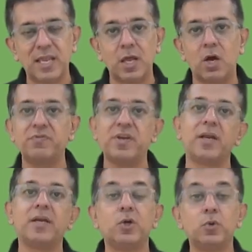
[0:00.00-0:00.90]
and now we are
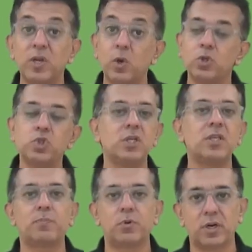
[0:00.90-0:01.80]
ready to be launching
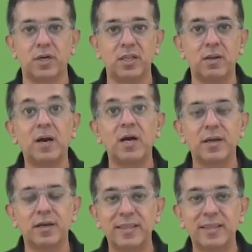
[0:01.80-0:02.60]
the product in the market.